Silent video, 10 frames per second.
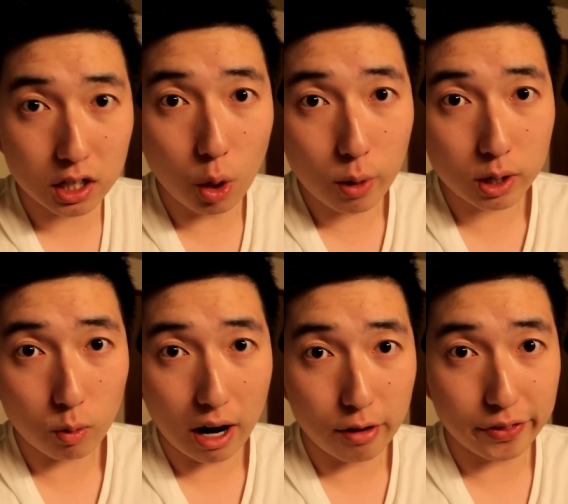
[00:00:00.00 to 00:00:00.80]
going
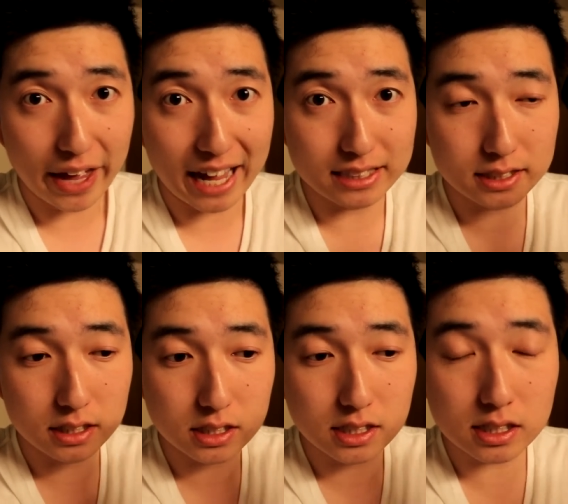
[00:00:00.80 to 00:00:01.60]
around that
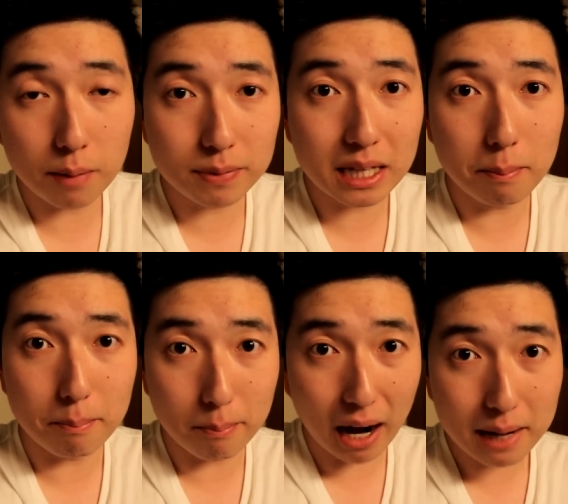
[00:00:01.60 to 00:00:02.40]
something
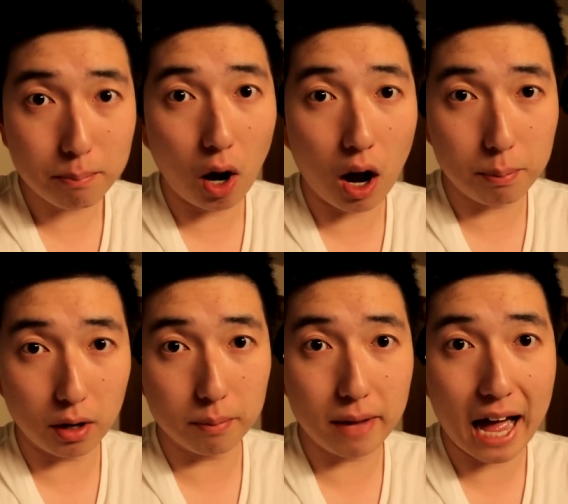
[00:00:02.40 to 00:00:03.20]
might pop
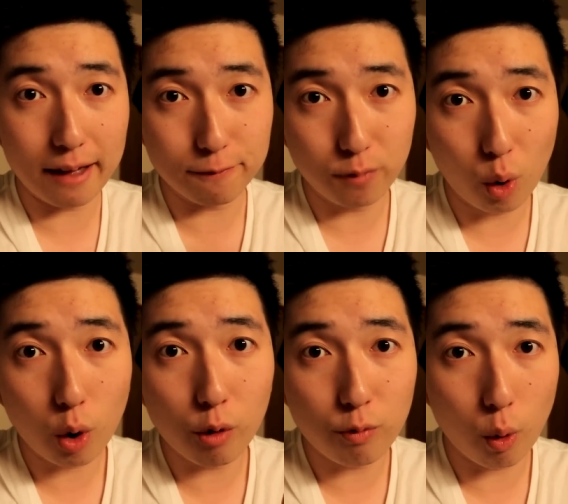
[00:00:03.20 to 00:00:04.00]
up at
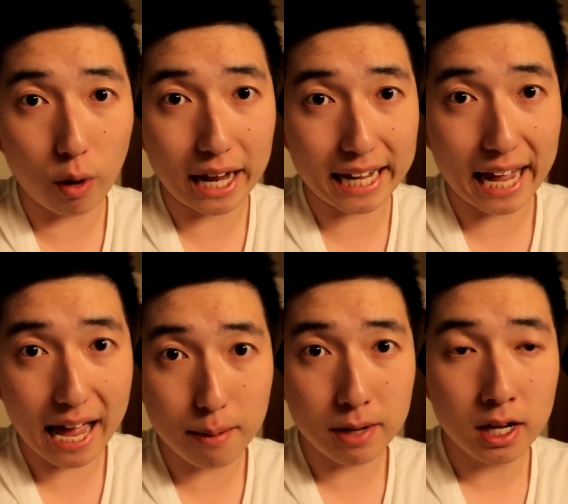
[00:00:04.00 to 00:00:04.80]
4:04
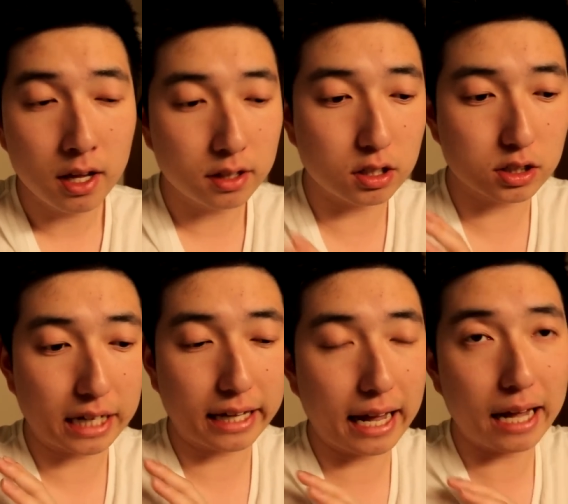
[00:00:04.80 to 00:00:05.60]
a.m. There's
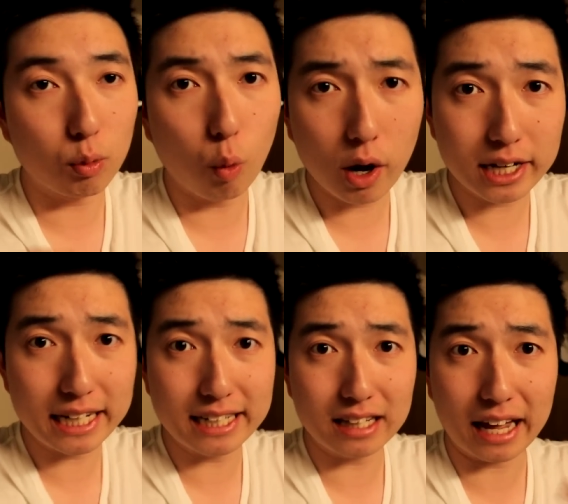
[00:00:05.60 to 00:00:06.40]
like a one
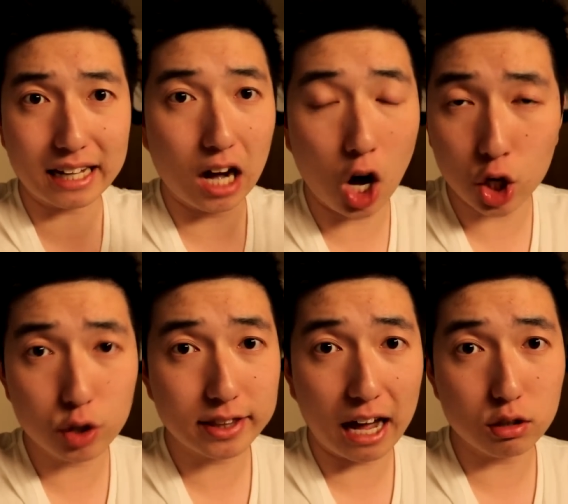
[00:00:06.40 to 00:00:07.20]
in like a
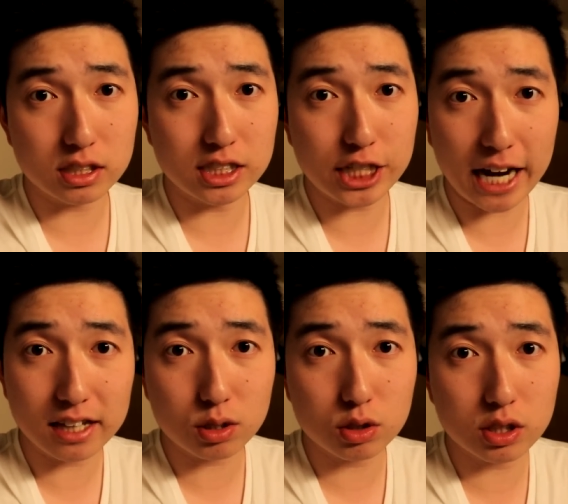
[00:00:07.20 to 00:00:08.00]
hundred thousand
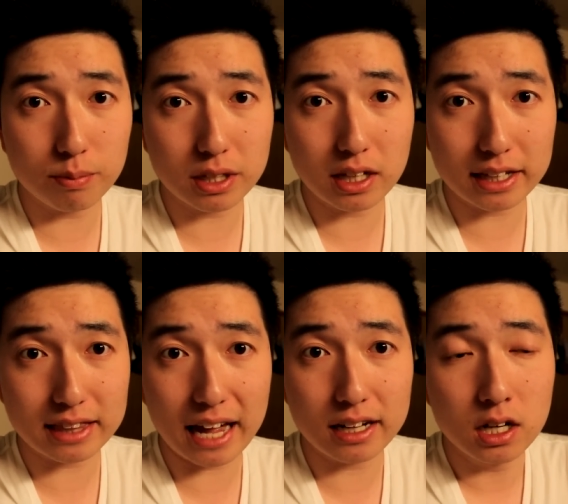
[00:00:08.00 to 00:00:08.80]
chance or something like
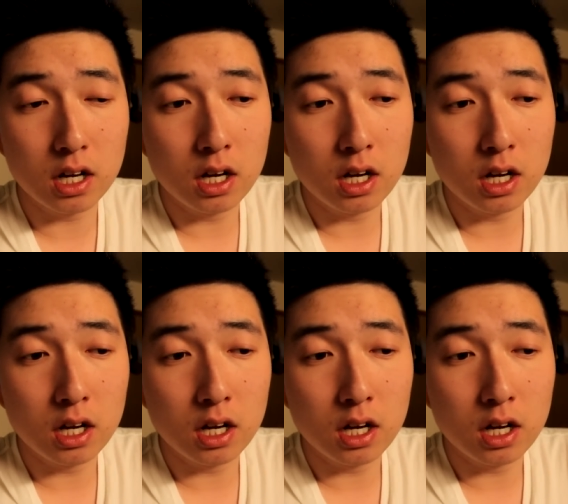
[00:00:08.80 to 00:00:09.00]
that.